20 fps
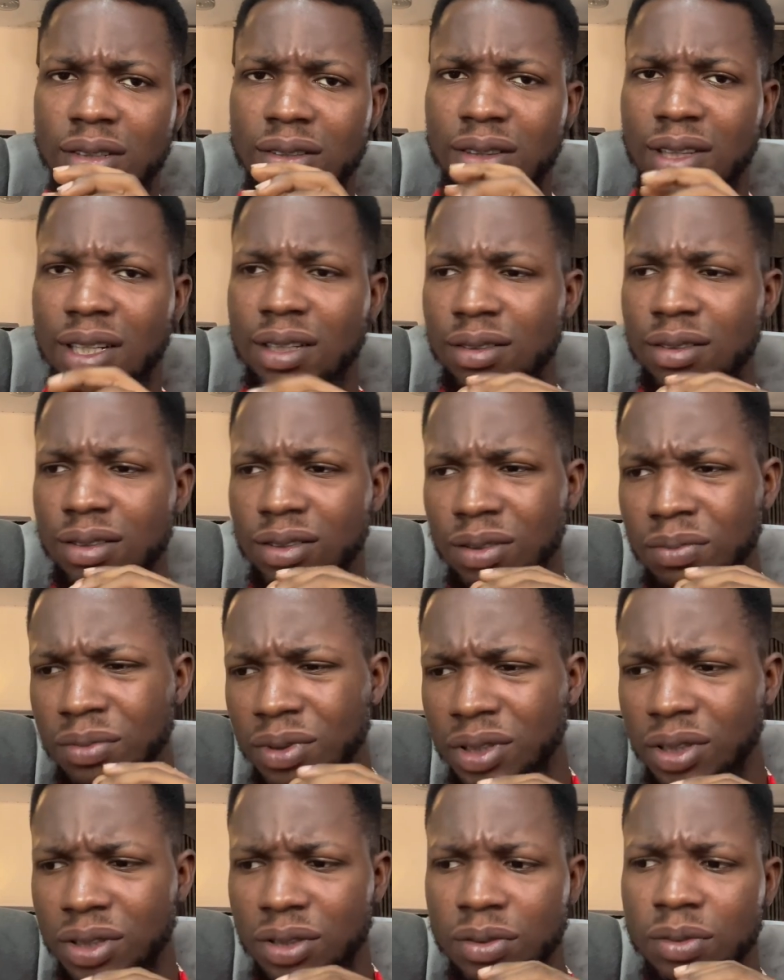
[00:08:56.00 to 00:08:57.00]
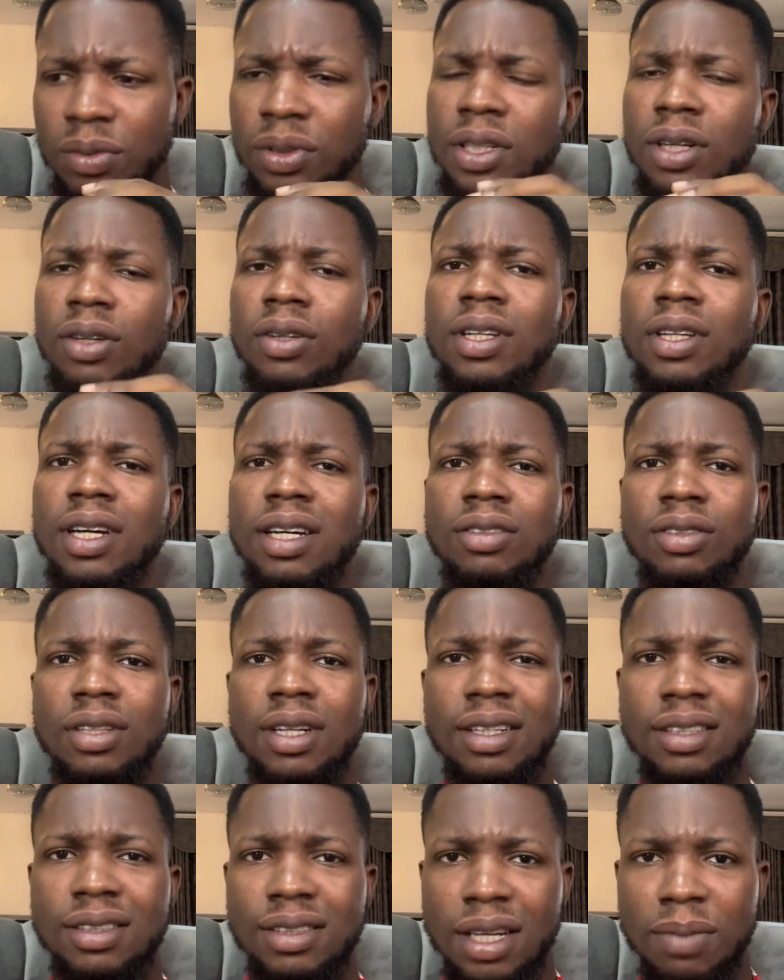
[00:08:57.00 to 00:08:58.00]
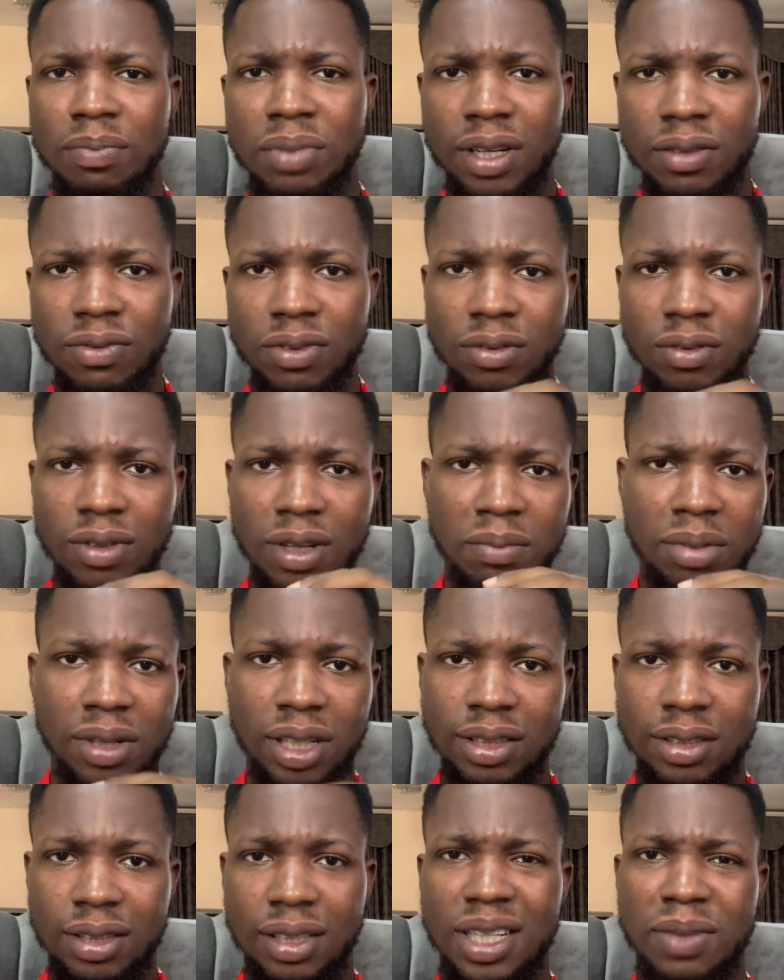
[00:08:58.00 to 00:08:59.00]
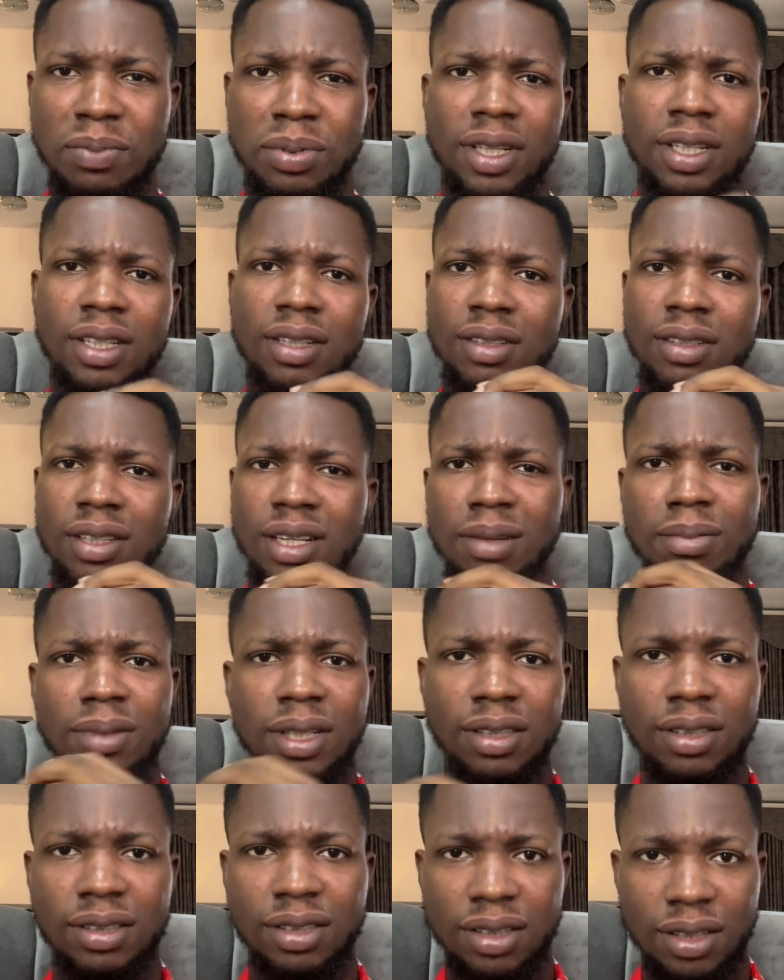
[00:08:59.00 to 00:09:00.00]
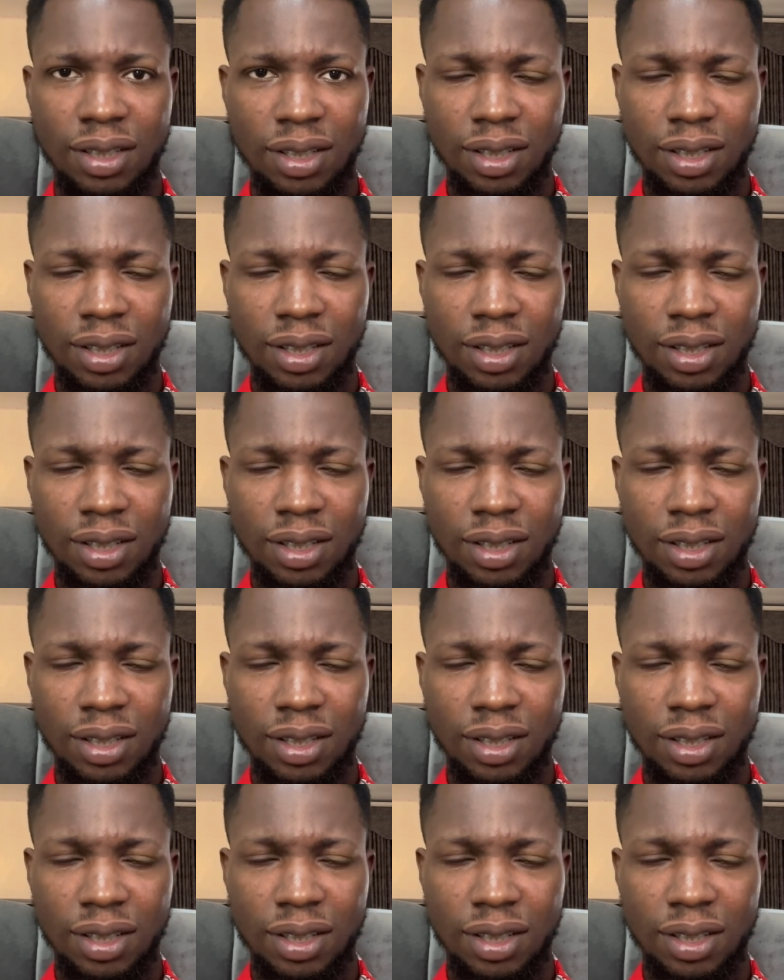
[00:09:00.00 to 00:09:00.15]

There is nobody you would tell that you can disappear from one place and appear in another place